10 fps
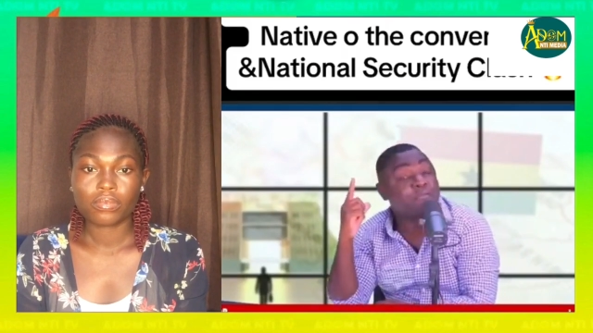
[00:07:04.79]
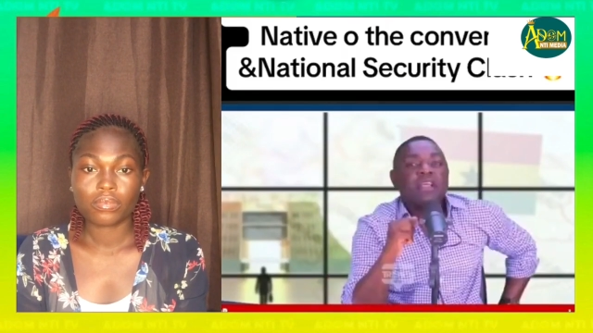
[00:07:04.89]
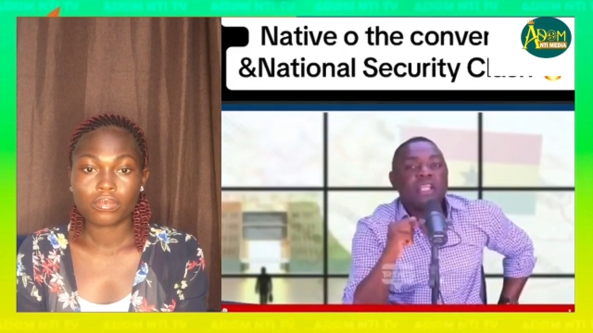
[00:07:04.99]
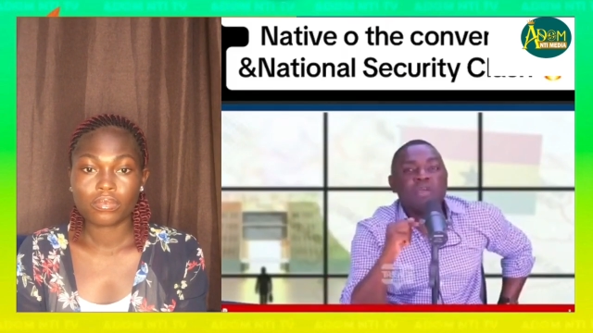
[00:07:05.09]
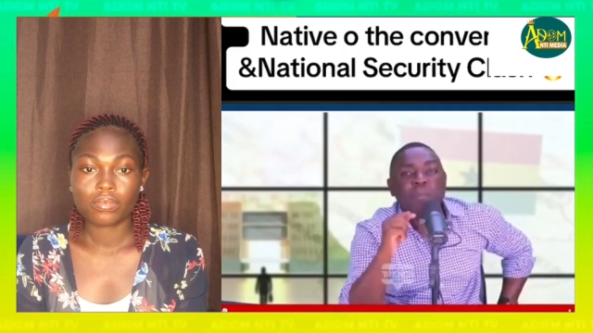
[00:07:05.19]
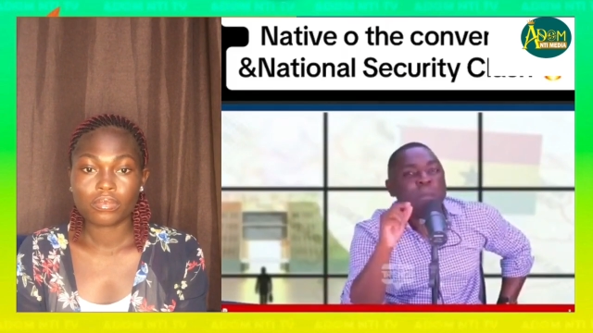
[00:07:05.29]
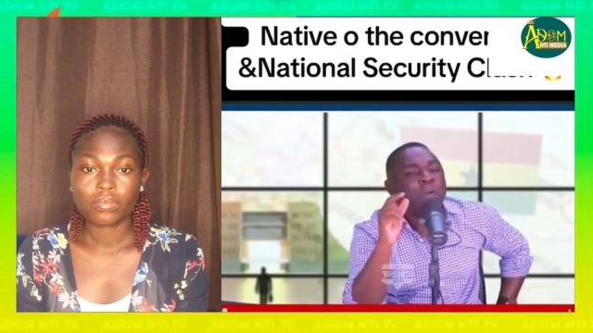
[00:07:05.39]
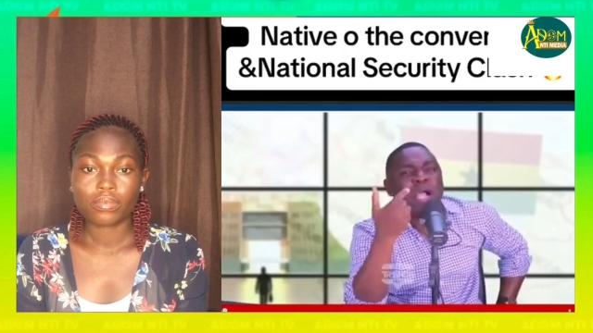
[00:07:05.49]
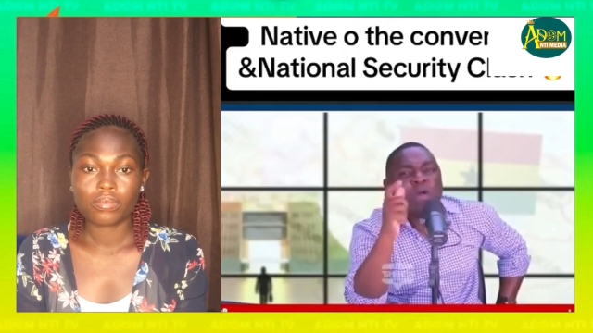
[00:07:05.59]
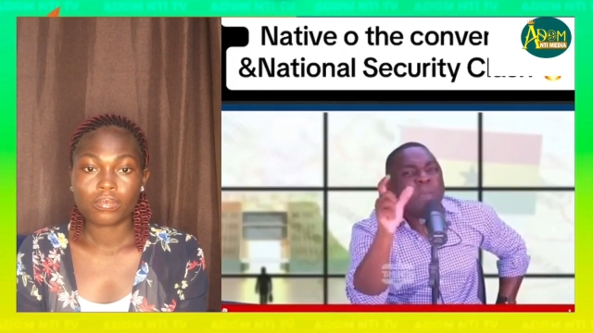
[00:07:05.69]
Speaker 1: You people
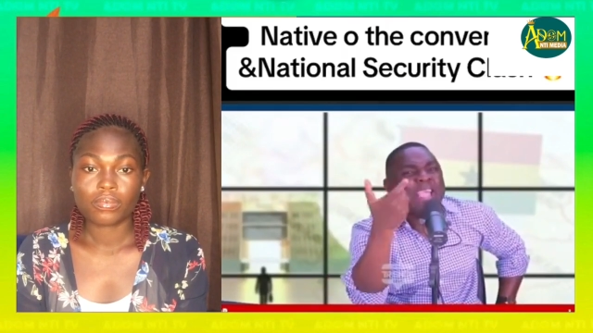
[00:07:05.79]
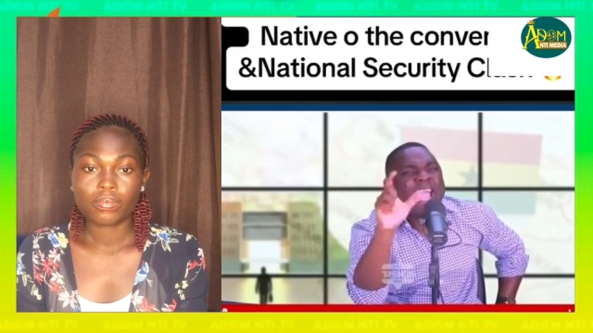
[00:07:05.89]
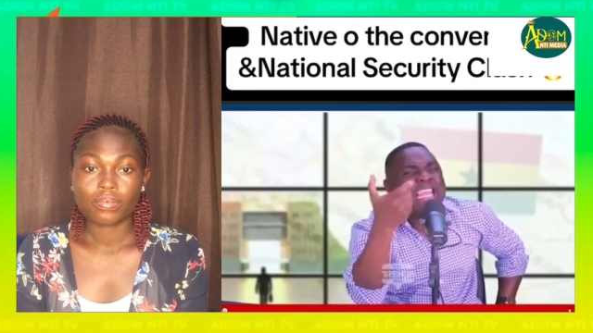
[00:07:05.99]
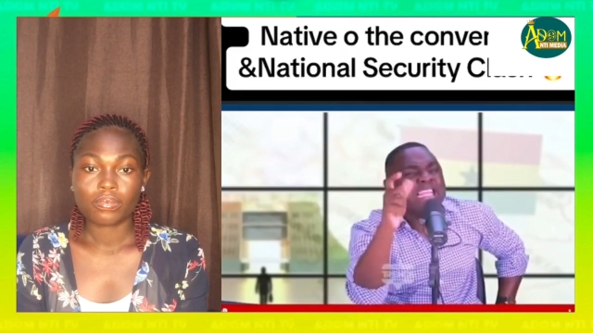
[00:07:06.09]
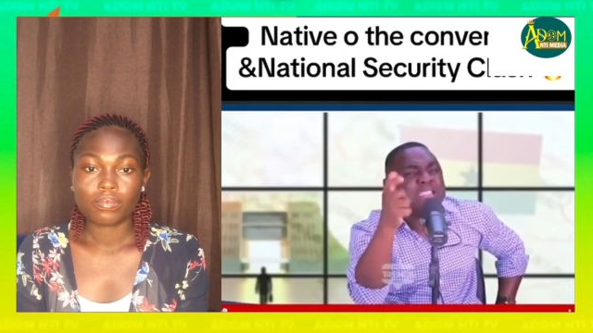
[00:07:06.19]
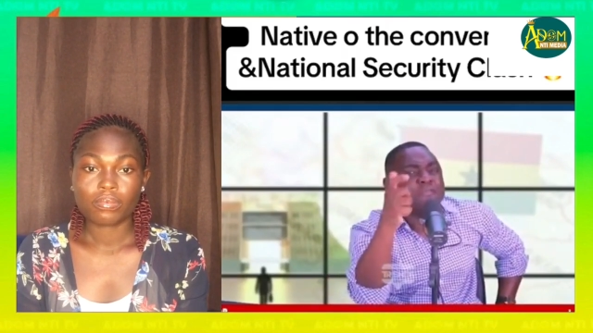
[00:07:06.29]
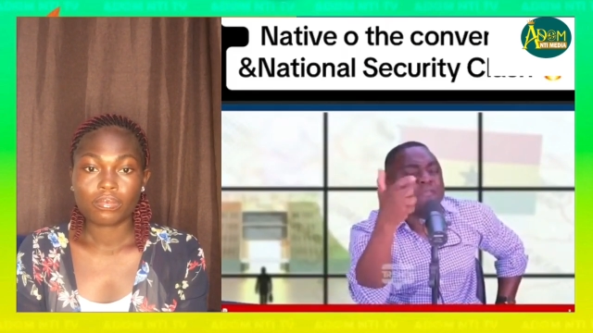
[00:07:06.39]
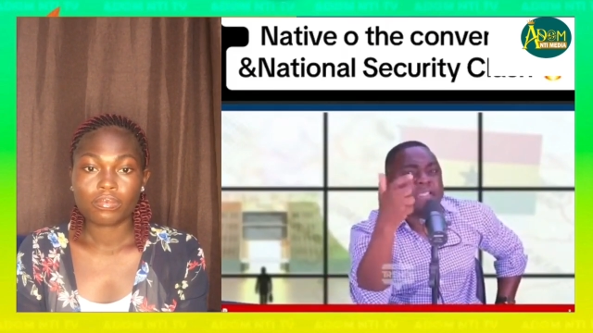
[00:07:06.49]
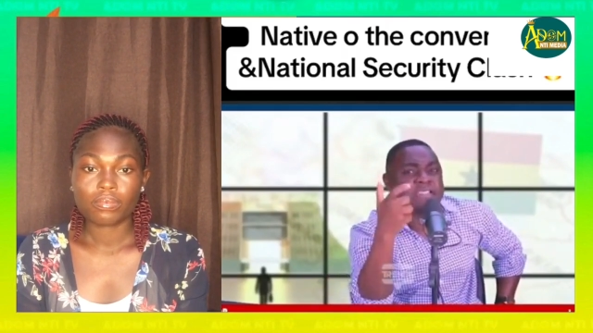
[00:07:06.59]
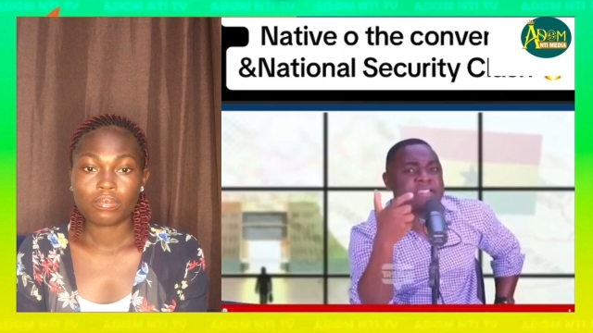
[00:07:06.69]
cannot make any
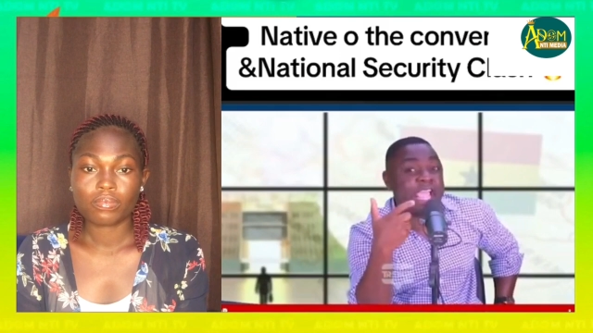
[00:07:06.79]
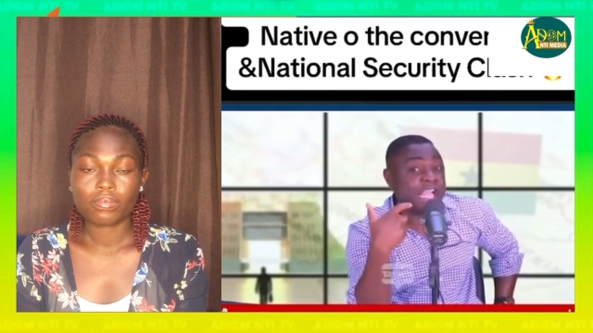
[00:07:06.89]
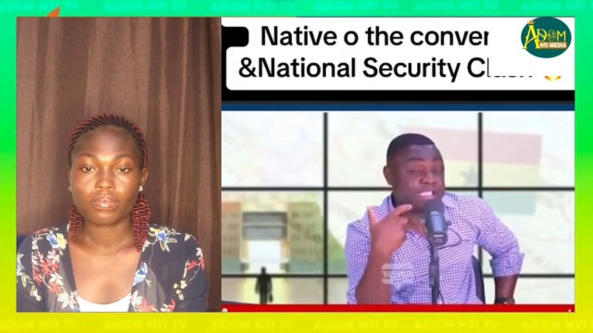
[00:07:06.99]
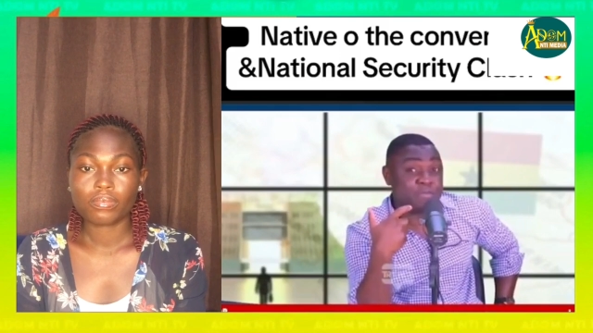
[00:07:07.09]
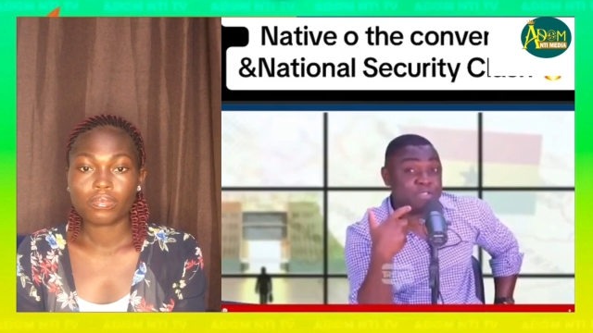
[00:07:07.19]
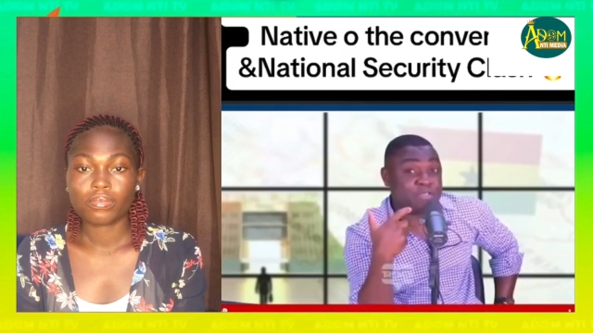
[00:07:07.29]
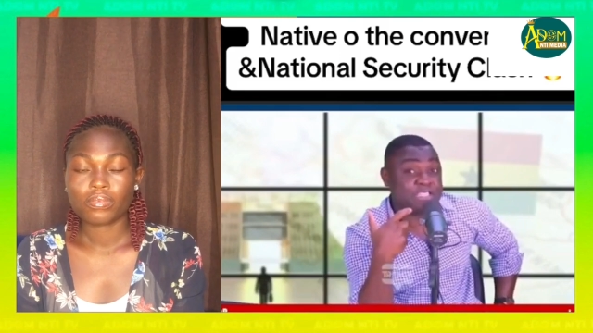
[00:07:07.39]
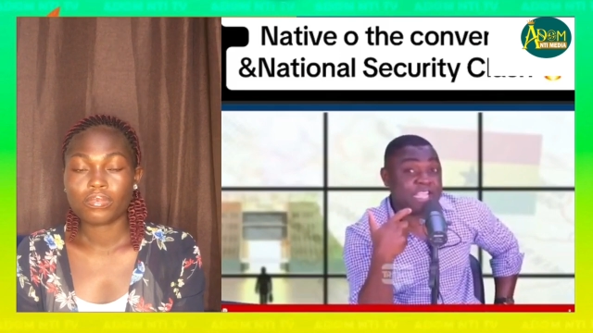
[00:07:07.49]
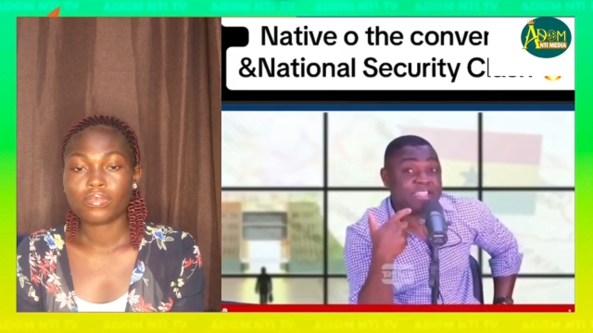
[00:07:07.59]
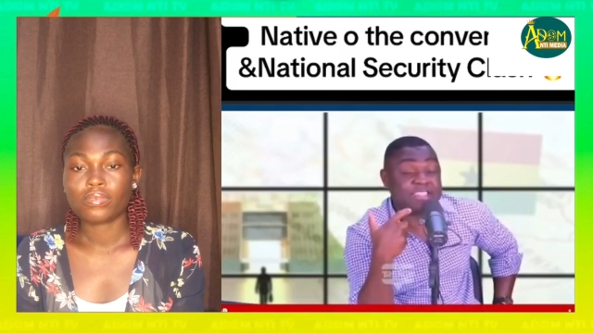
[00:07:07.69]
difference. It hurts me to say
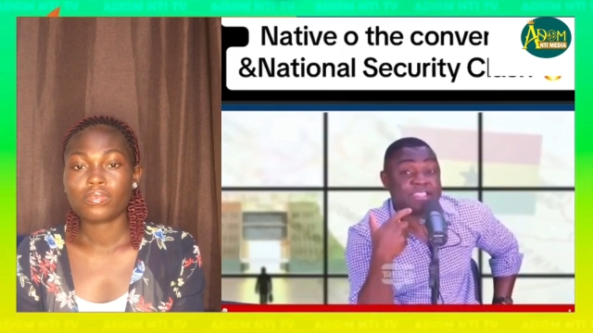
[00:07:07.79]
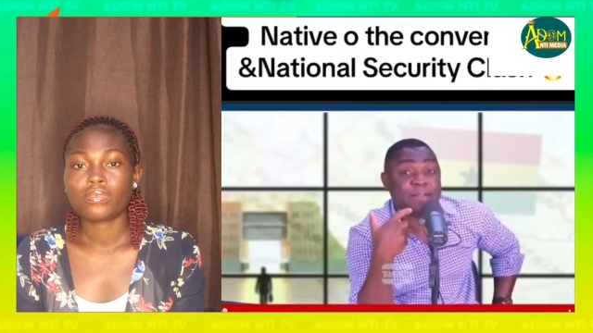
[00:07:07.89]
this.